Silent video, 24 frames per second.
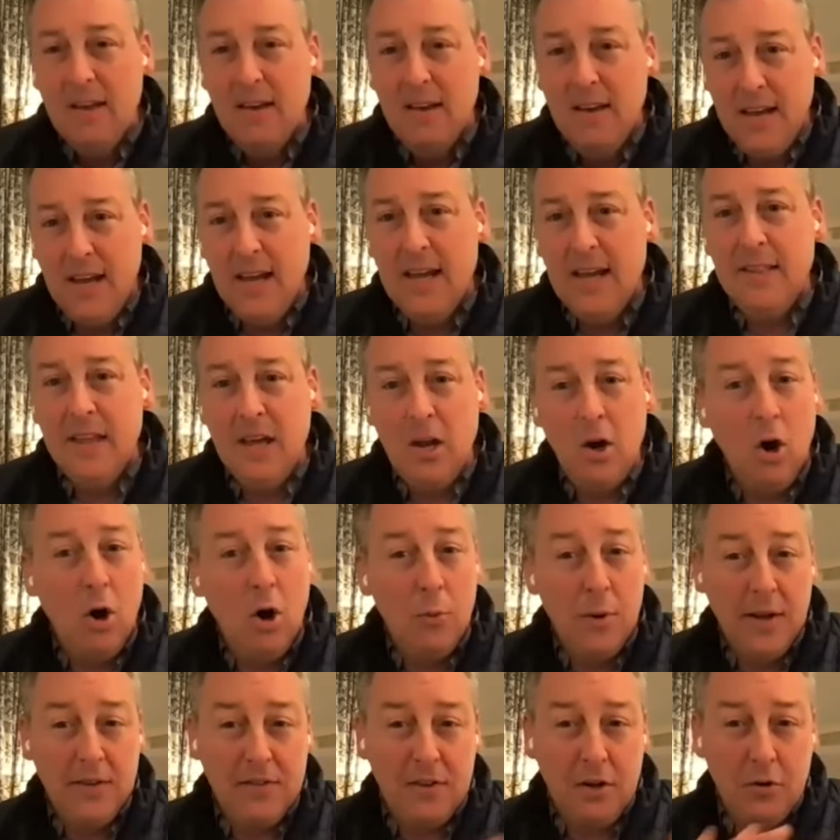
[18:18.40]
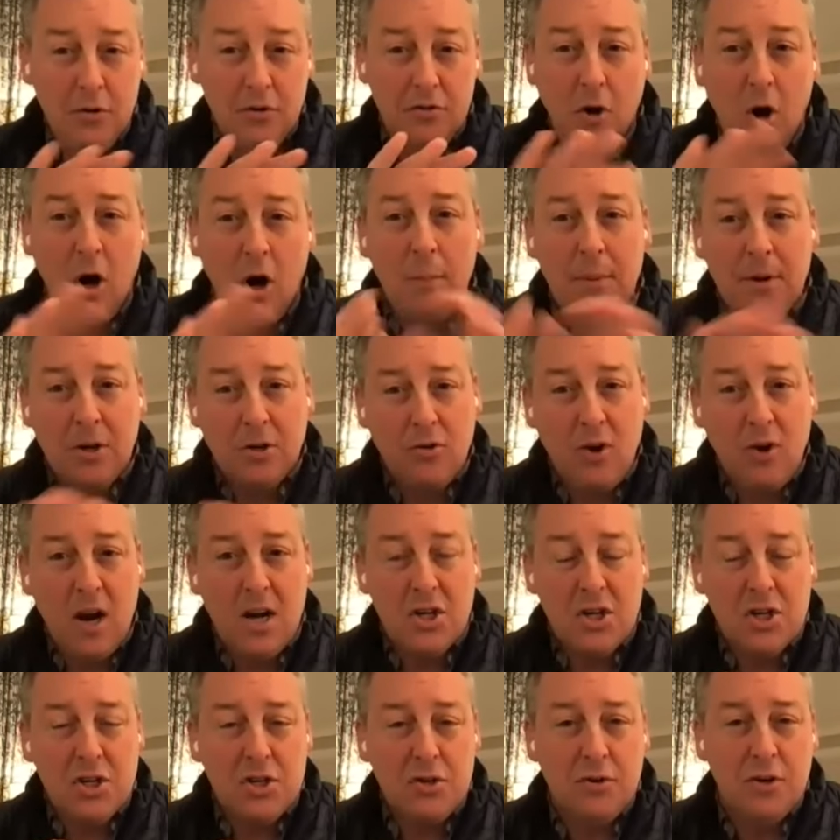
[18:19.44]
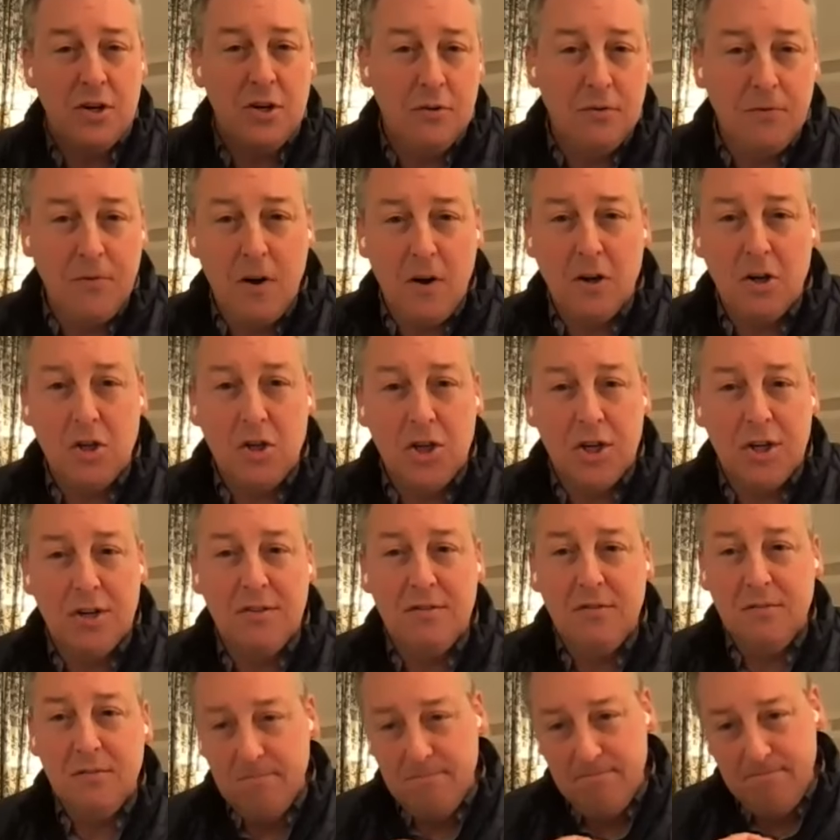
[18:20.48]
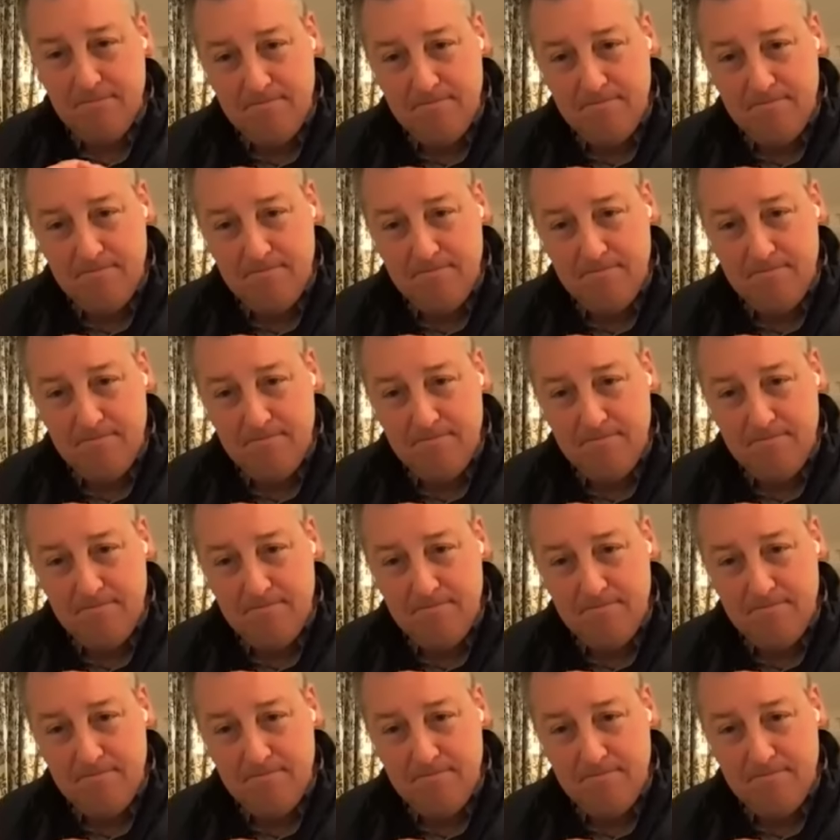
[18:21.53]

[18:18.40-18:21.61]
Okay. And then all we have to do is arbitrage it to a new function,